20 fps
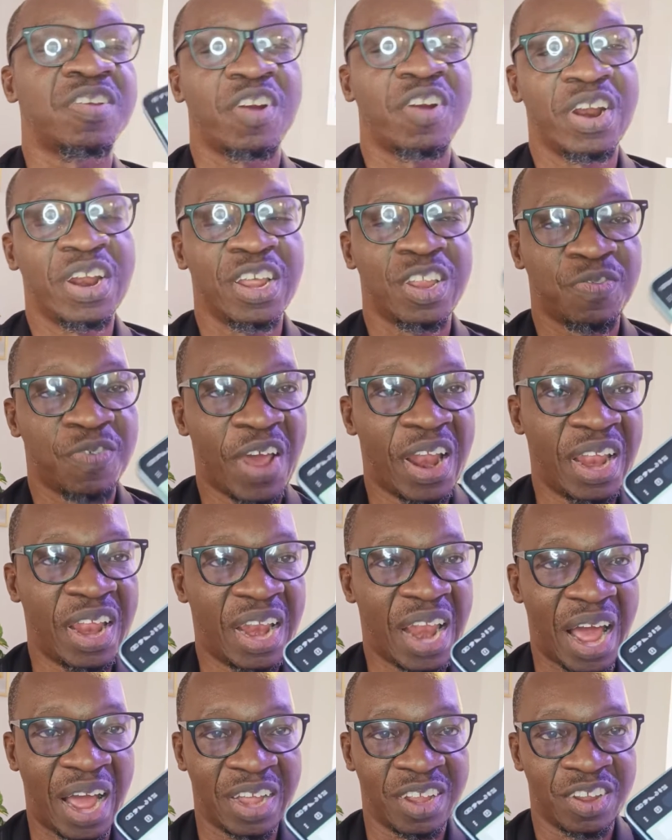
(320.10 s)
screen is fairly
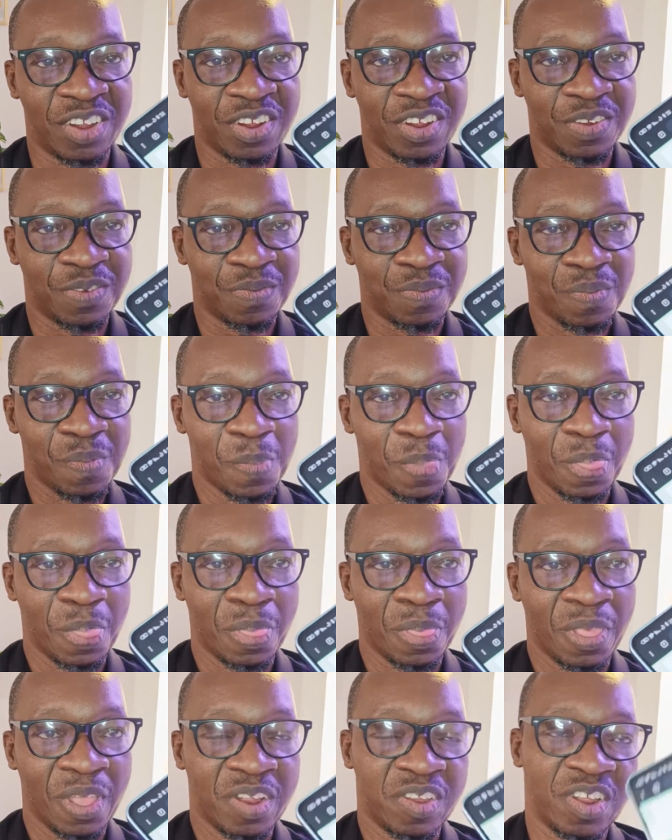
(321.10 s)
large,
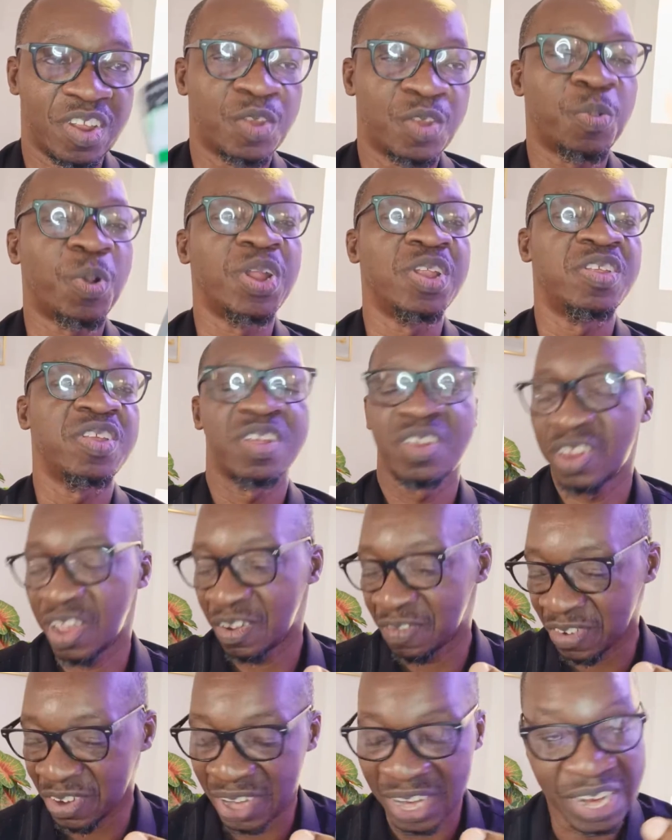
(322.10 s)

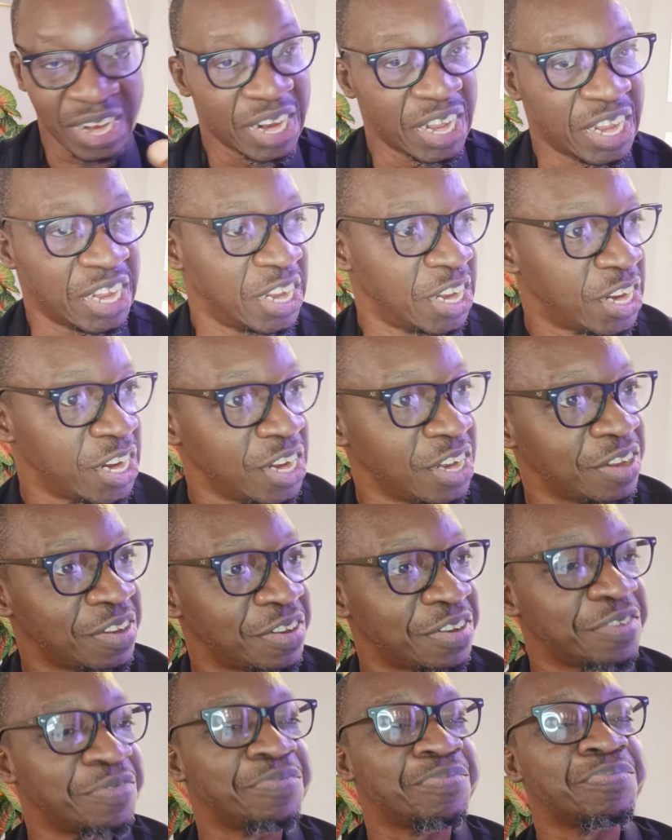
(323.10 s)
6.67
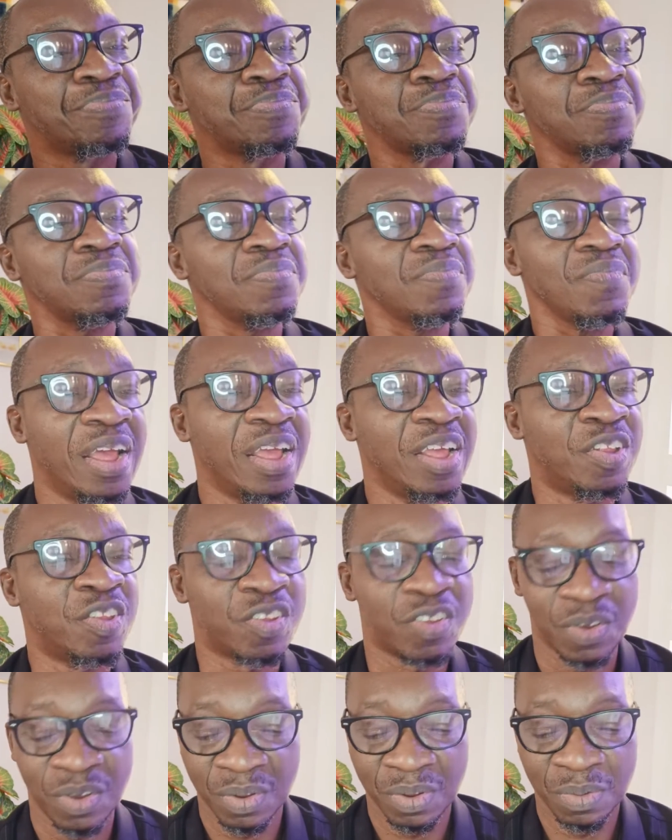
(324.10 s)
inches.
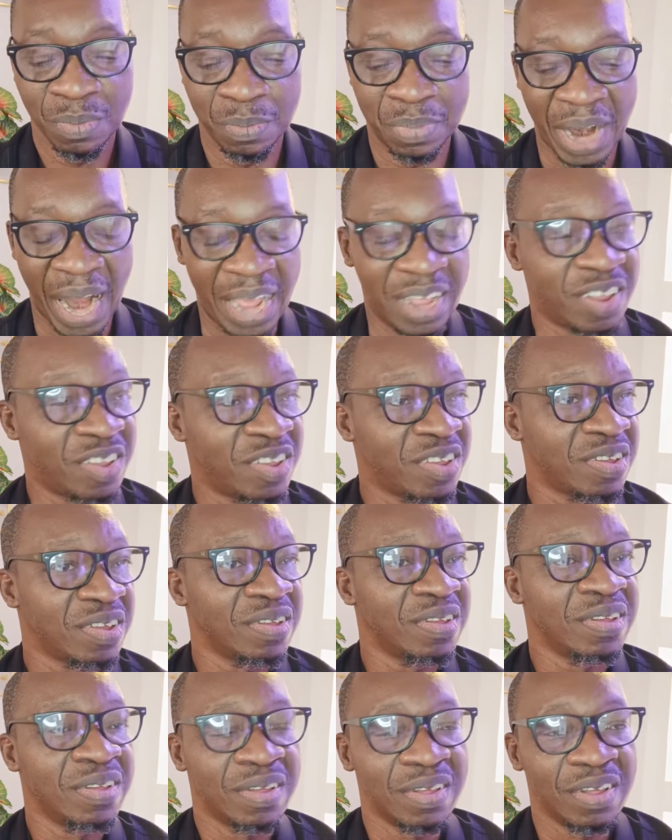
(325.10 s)
It's bright,
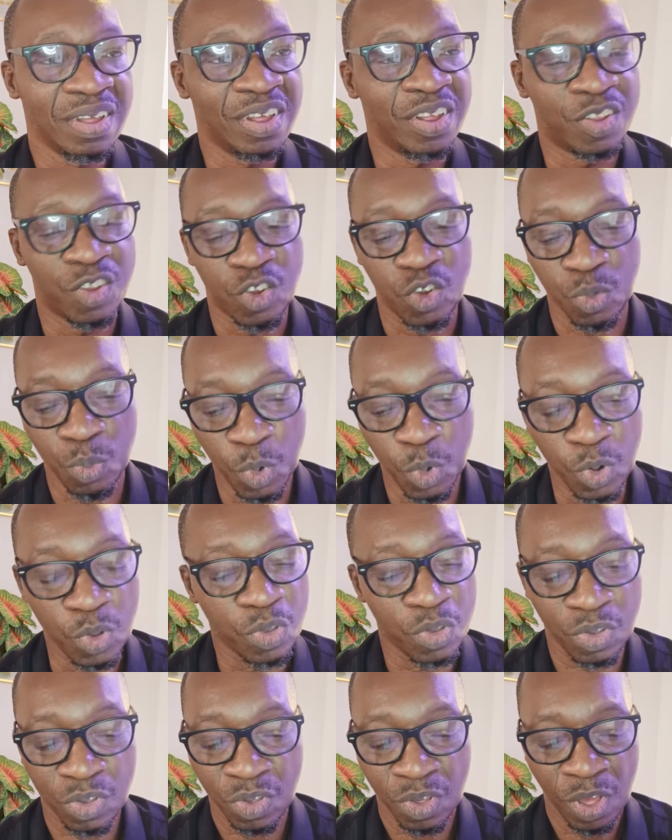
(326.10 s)
it's
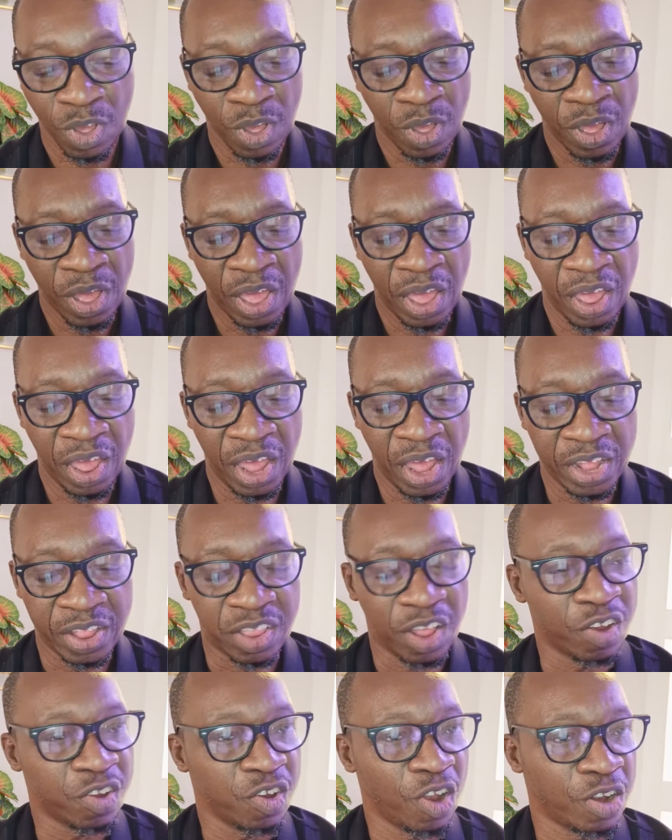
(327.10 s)
smooth,
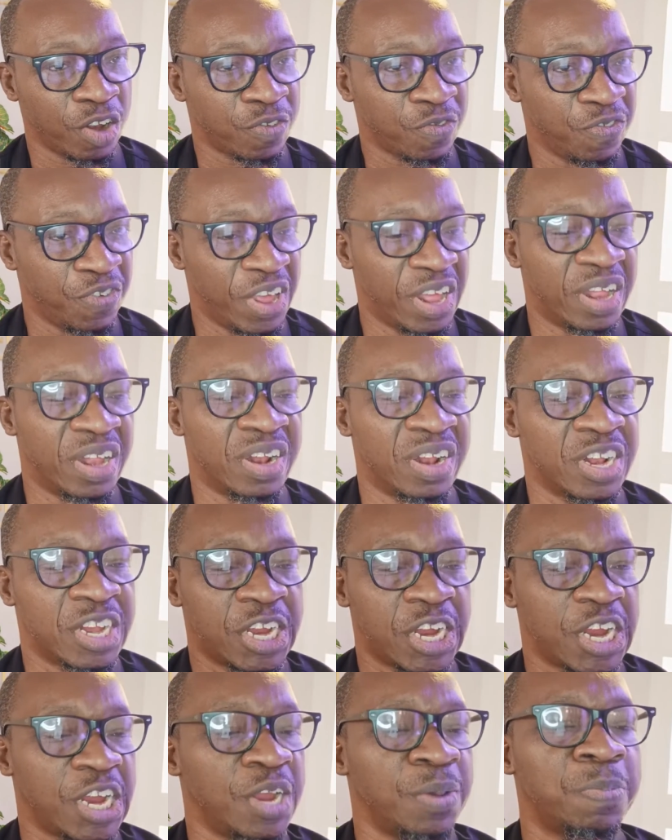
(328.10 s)
it does not feel
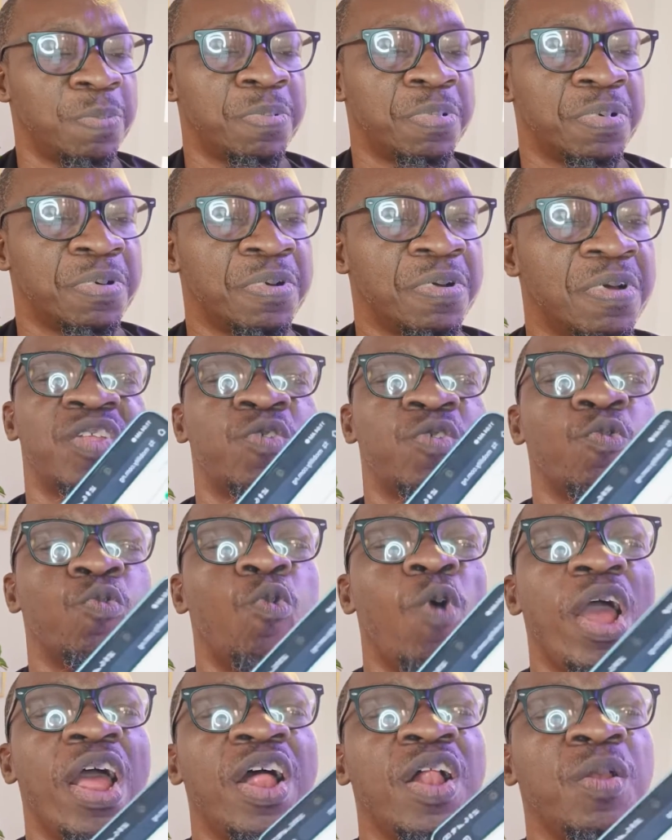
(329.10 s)
cheap, it's
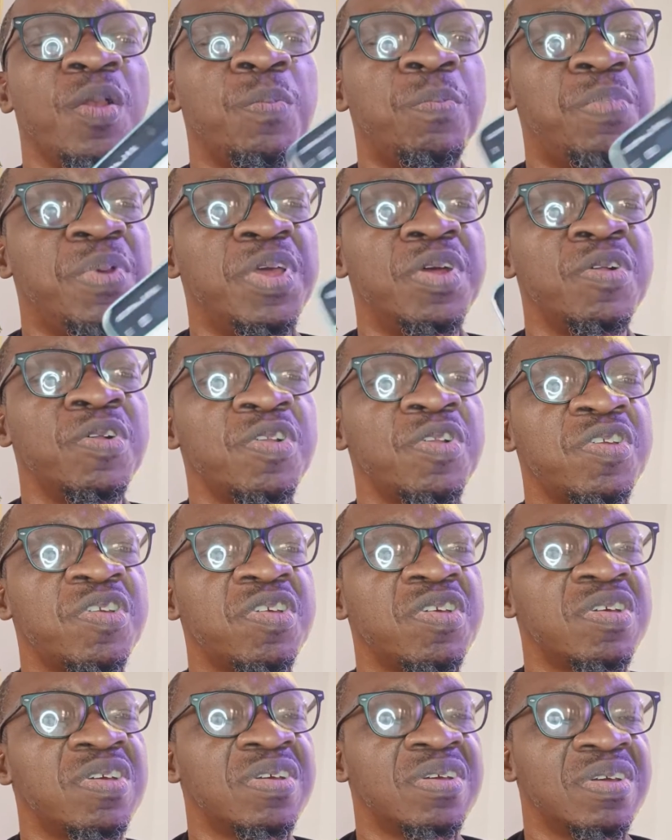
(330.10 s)
well built.